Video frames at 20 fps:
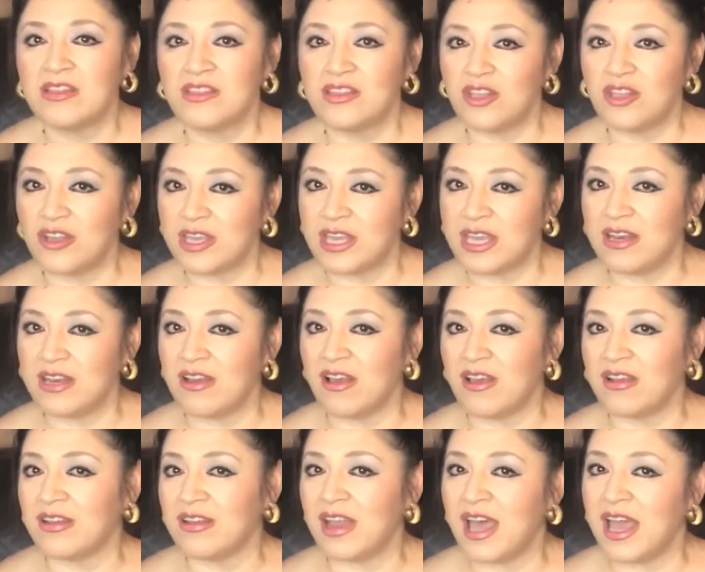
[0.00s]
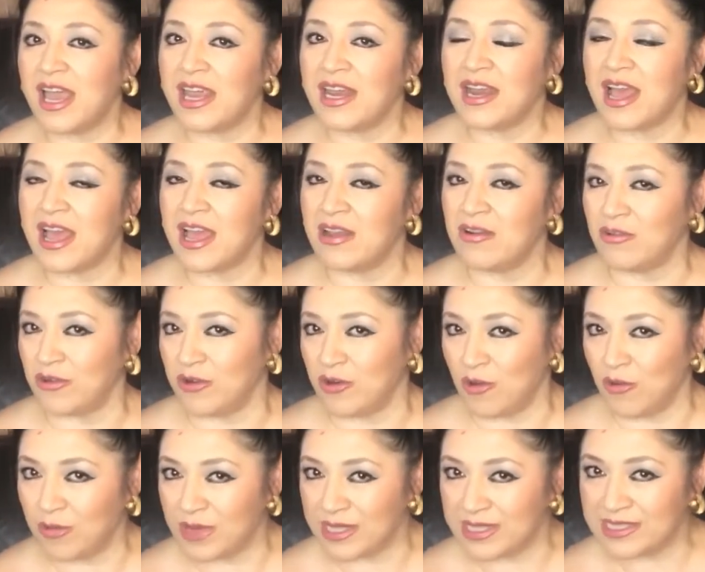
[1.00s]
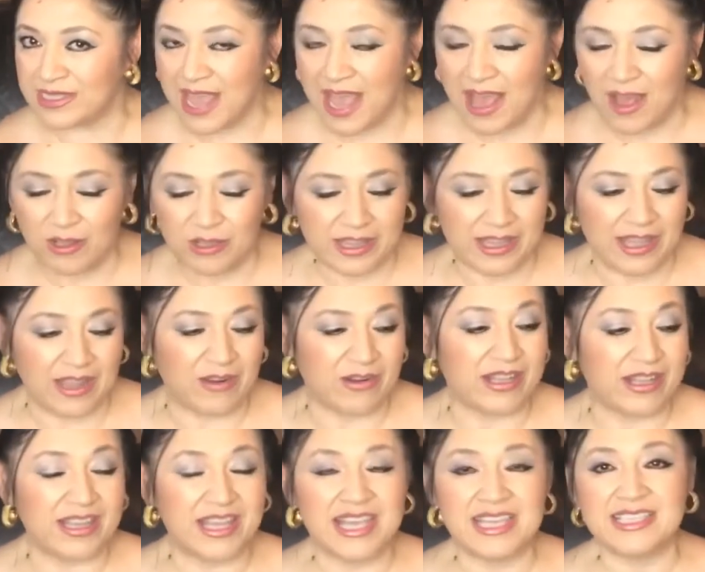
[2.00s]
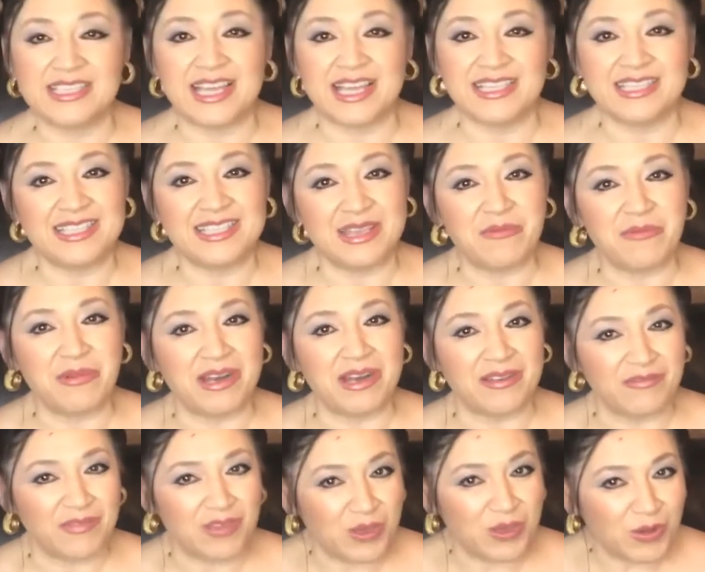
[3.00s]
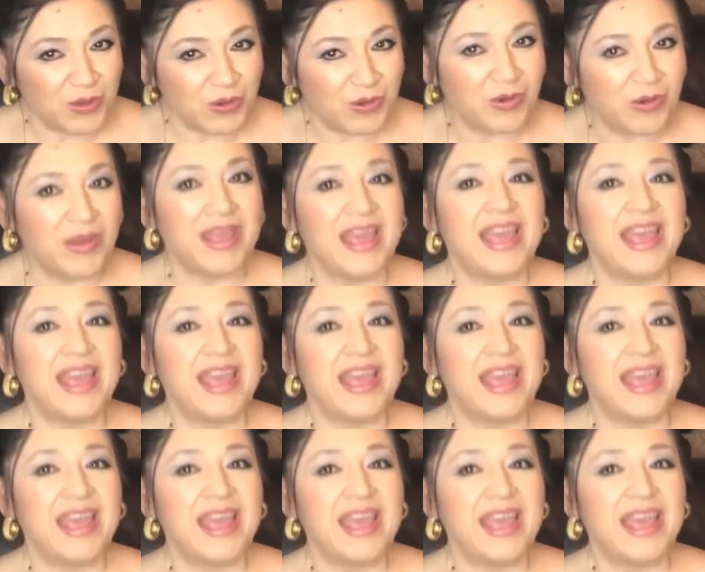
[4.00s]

looking online, I don't know what's out there unless I see one of you,